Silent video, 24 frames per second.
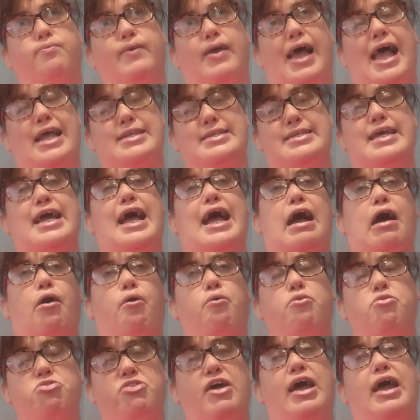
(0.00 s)
edit
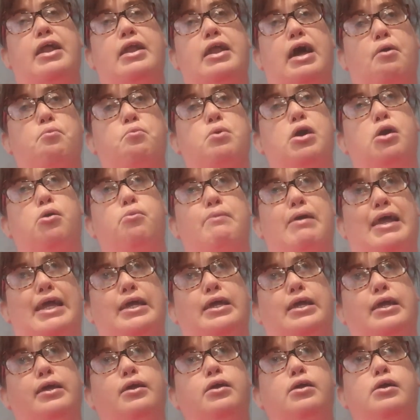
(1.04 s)
out, then I will
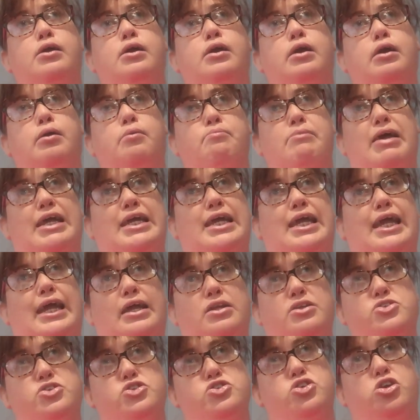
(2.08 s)
make it
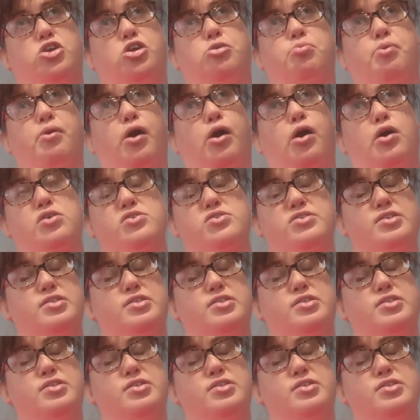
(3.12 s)
into 2 parts.